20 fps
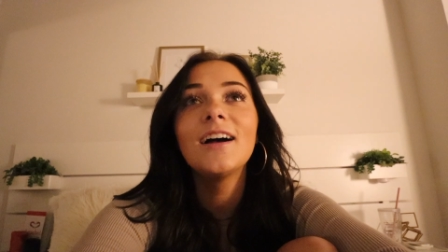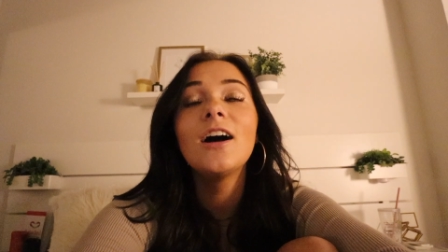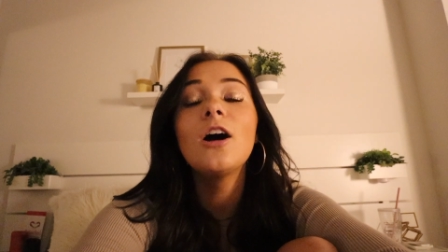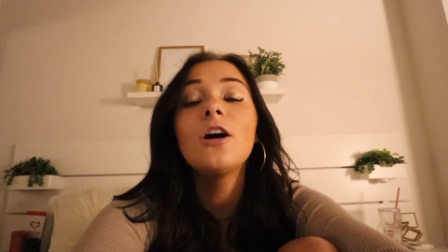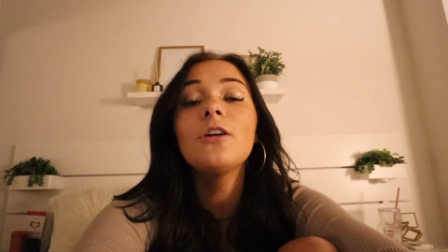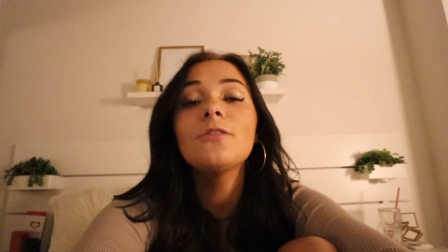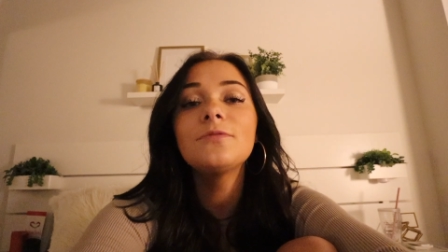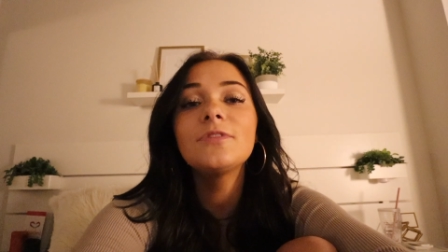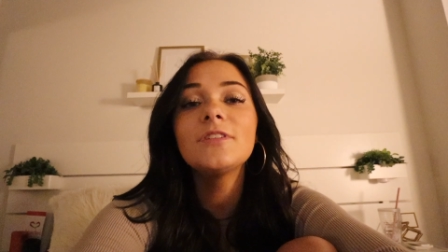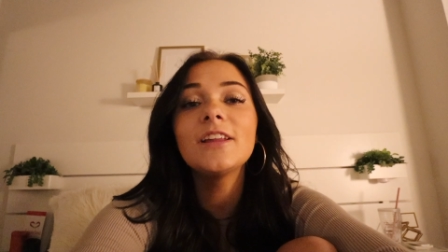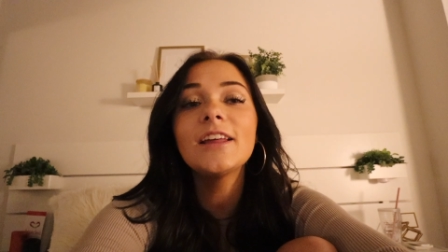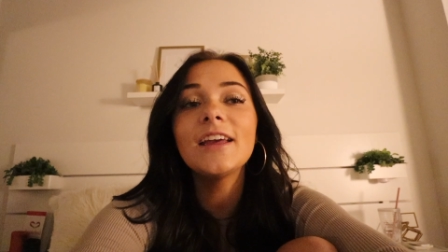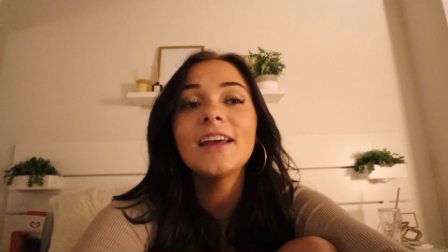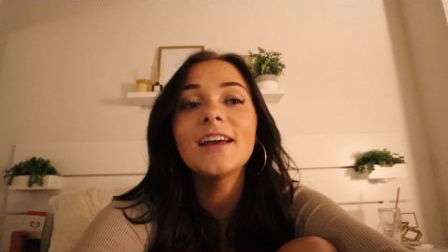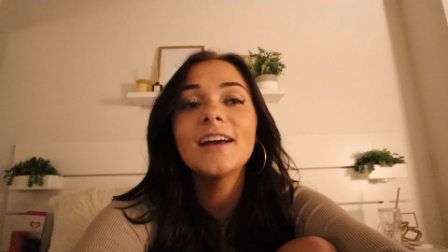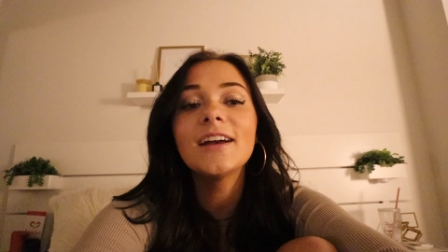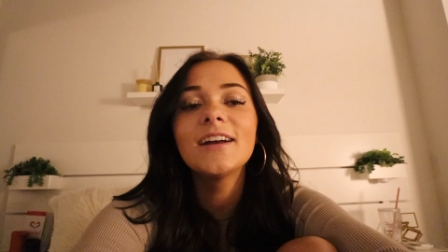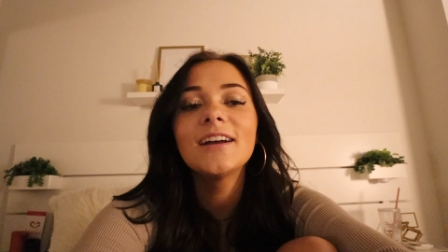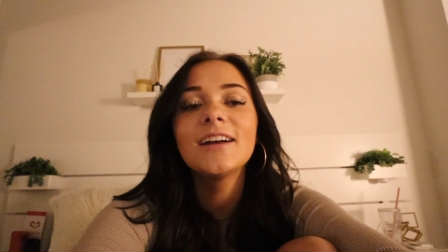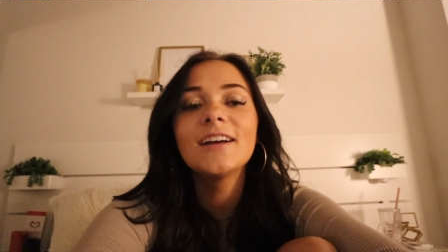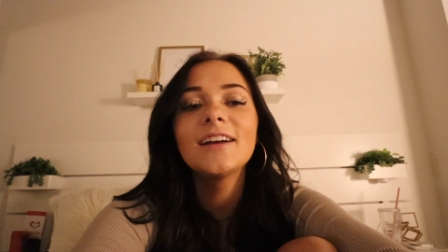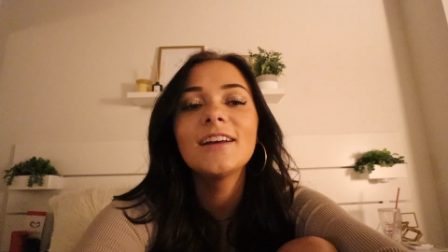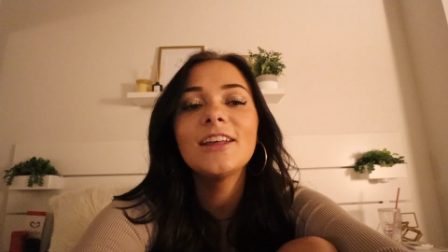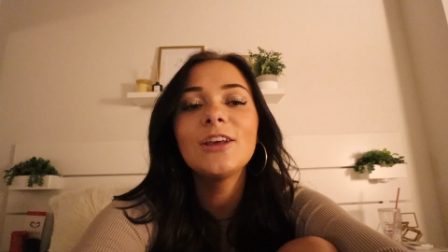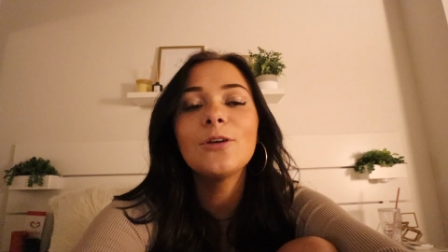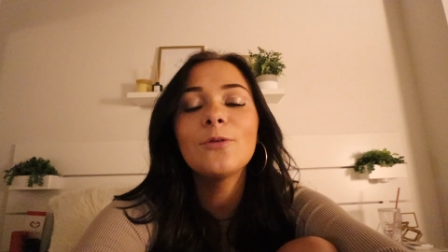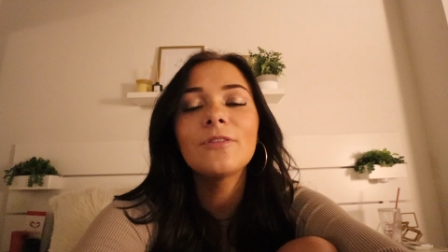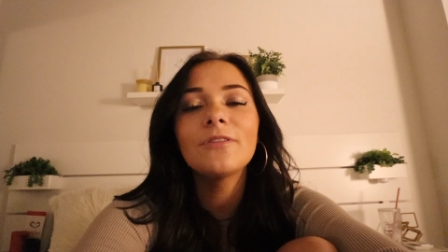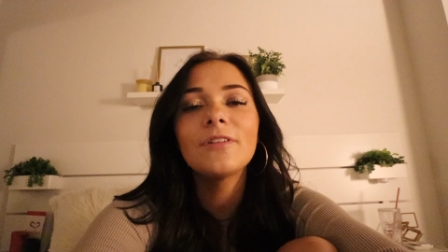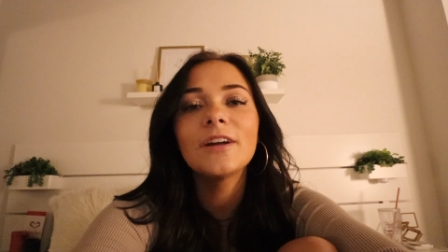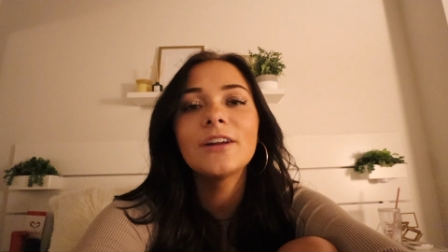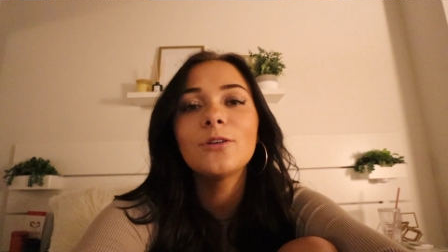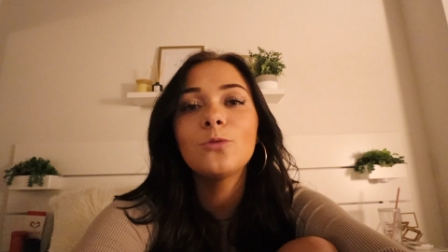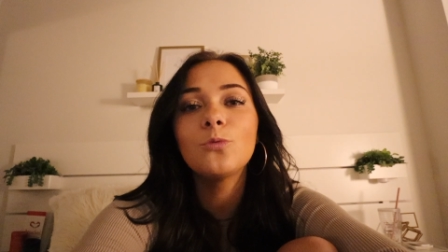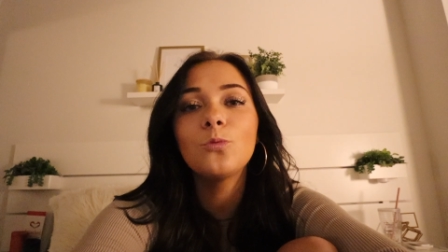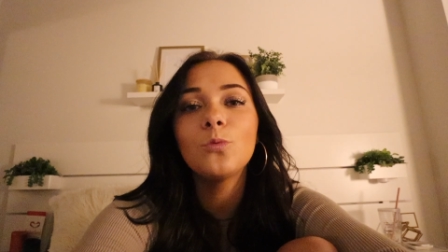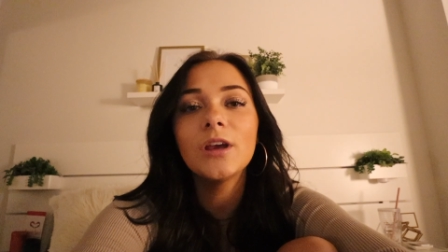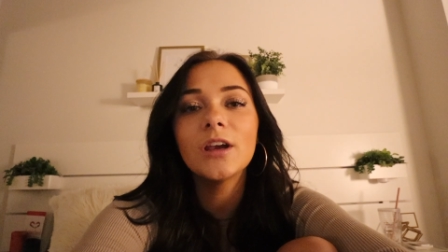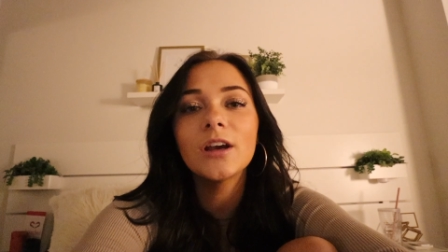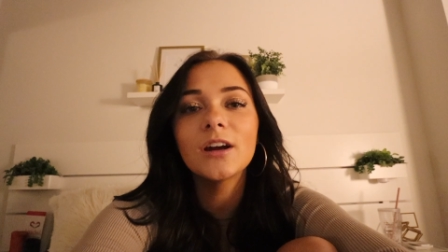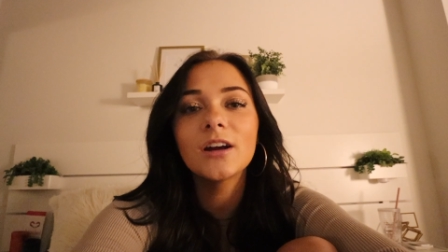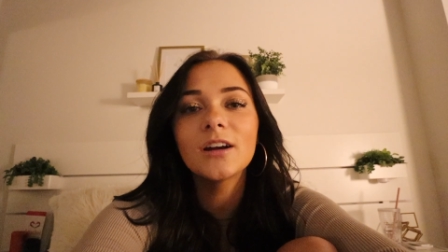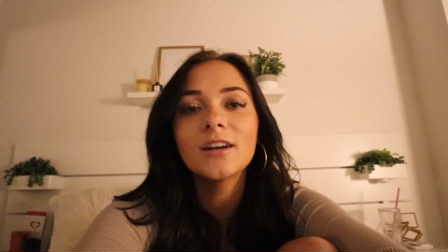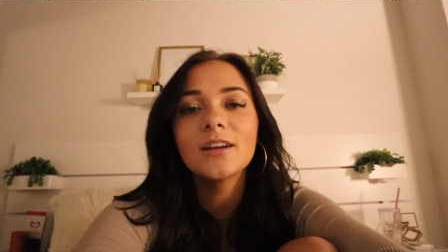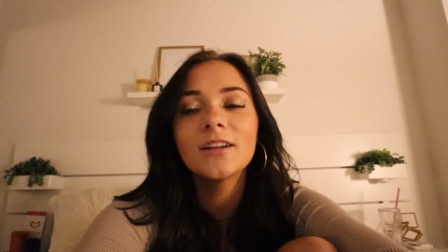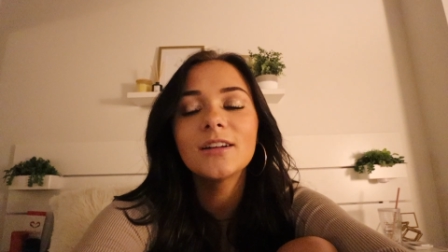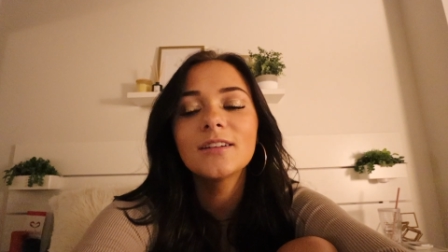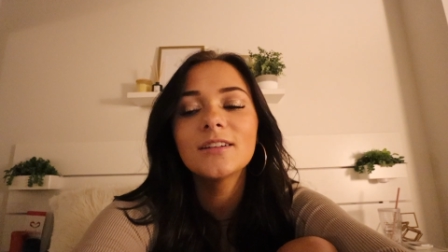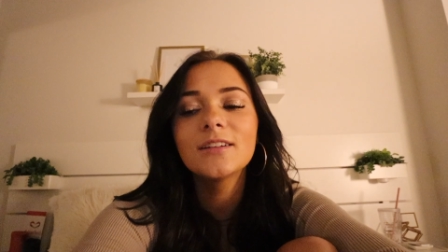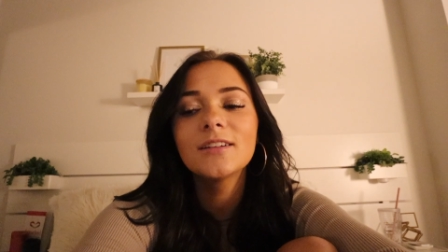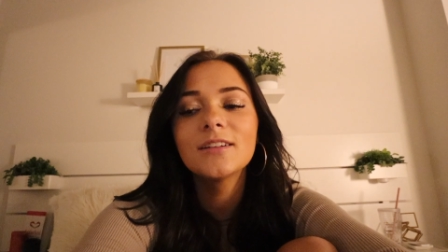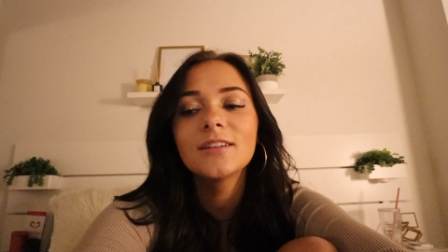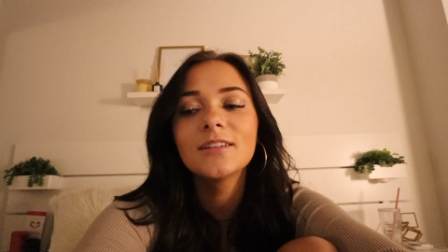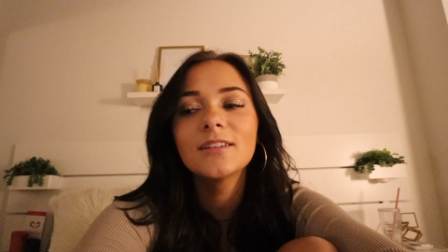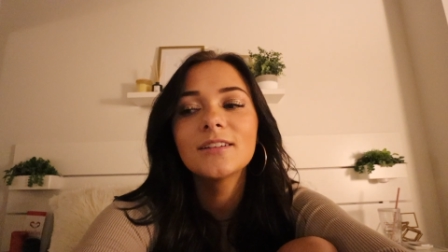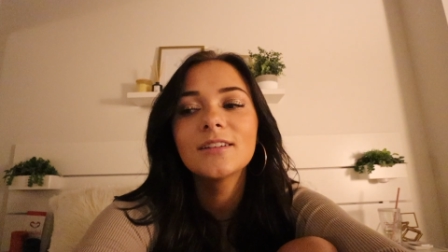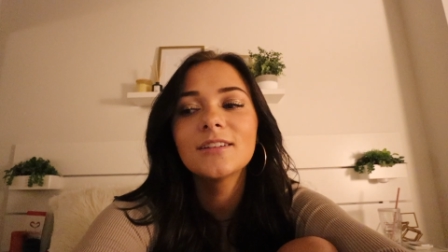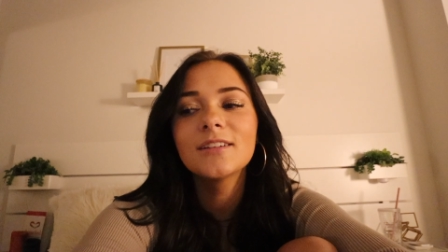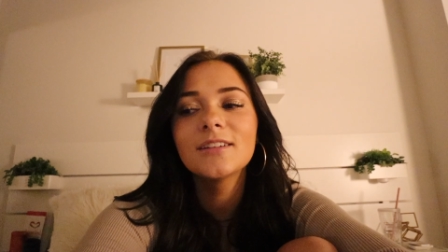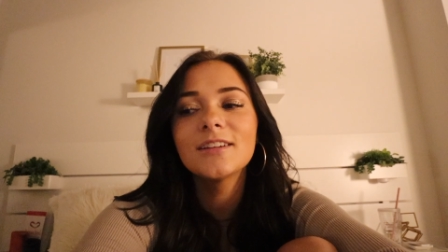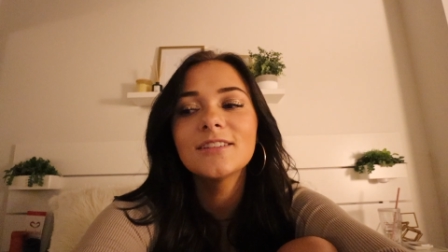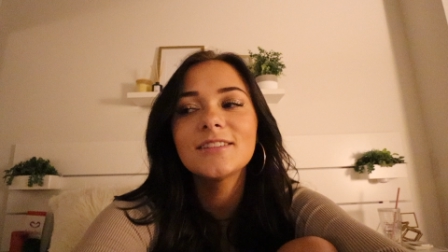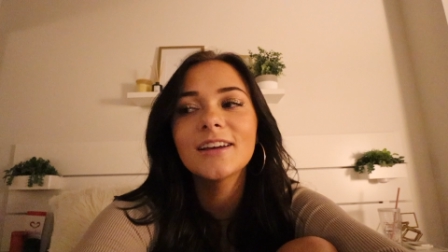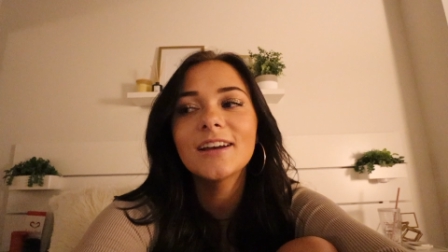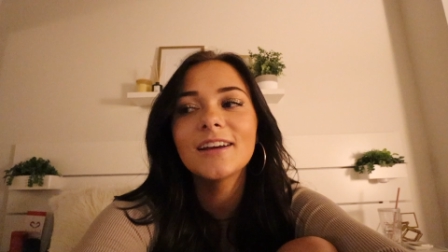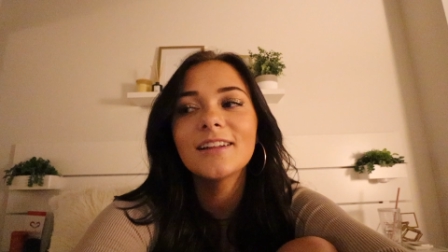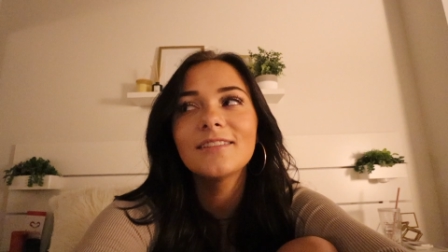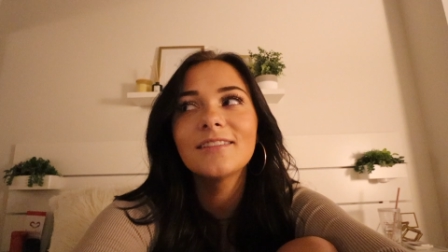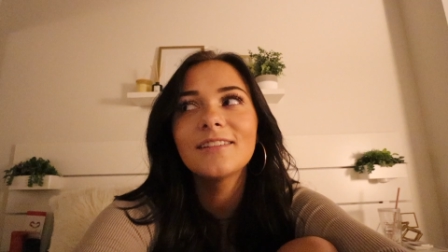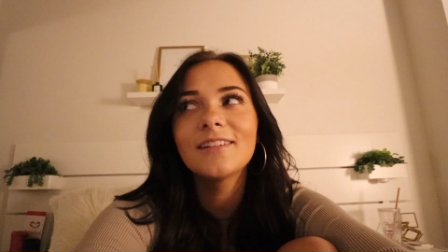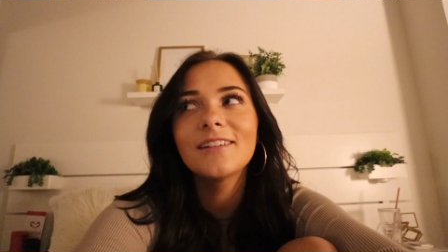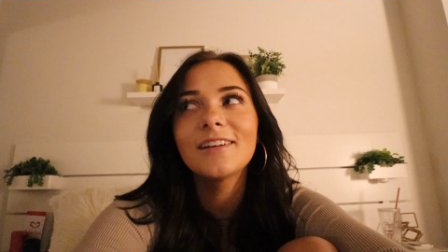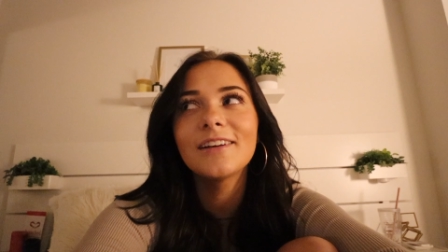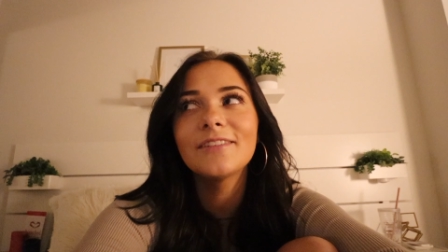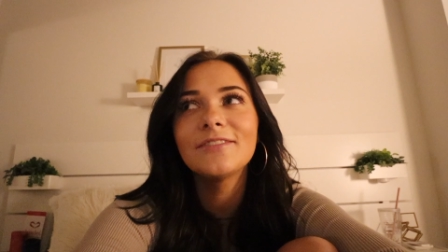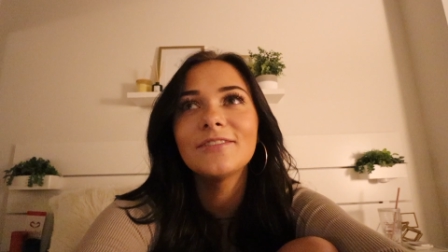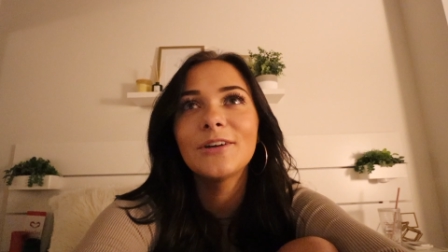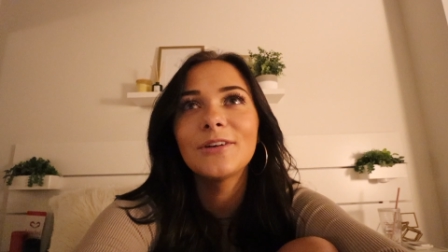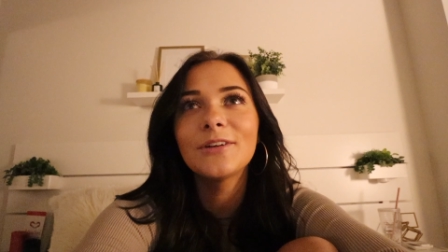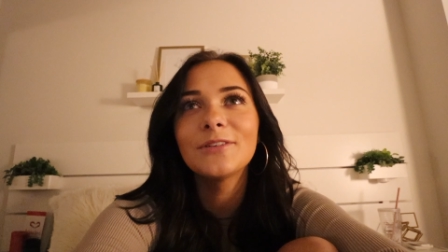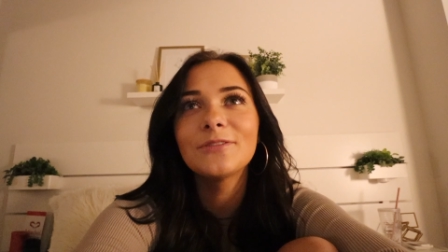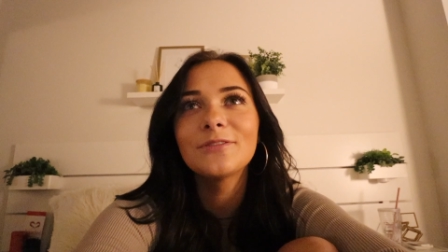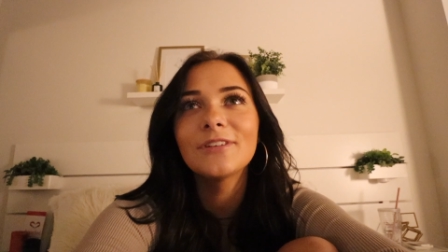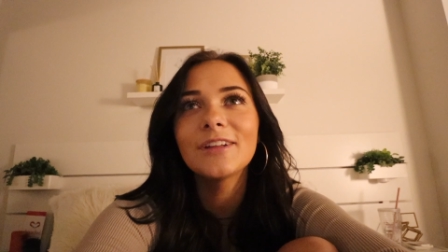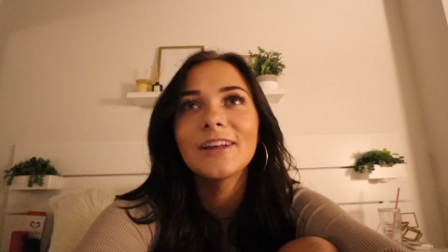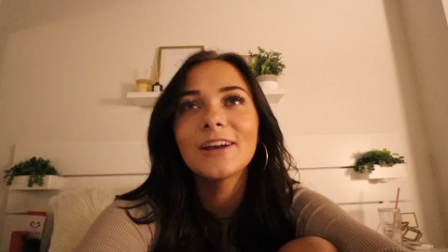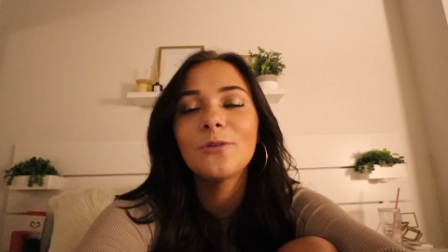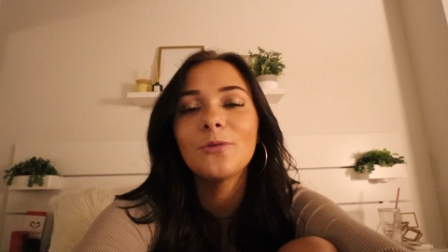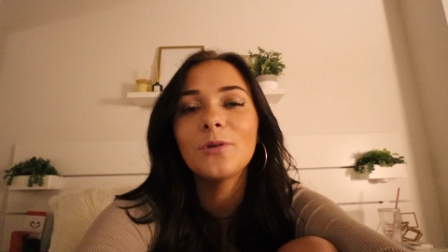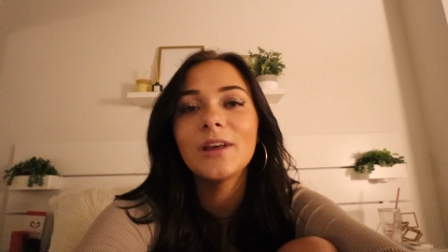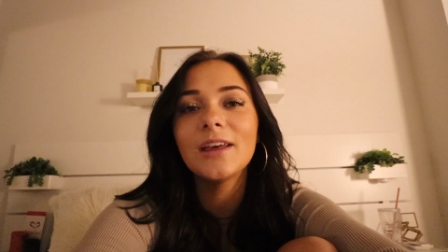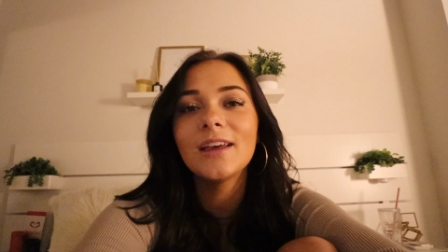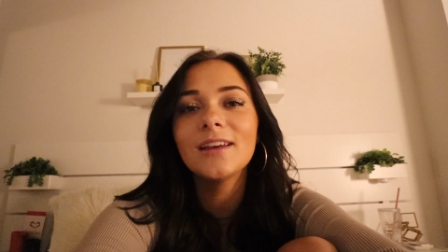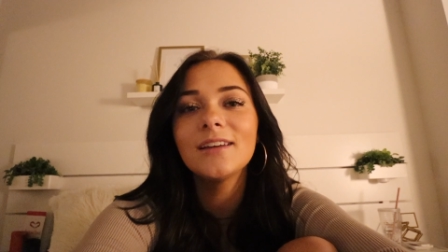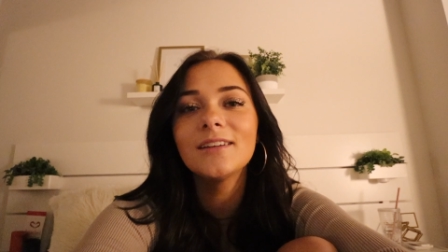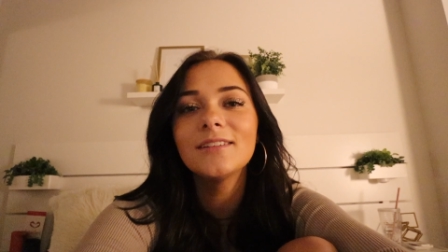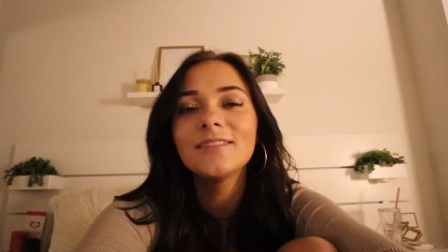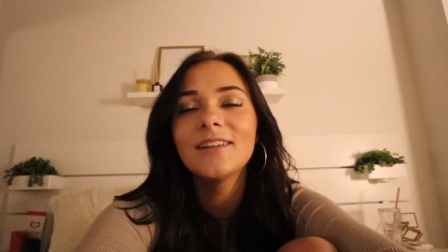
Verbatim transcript: Hopefully he won't find it weird because like I literally have known him for like a week.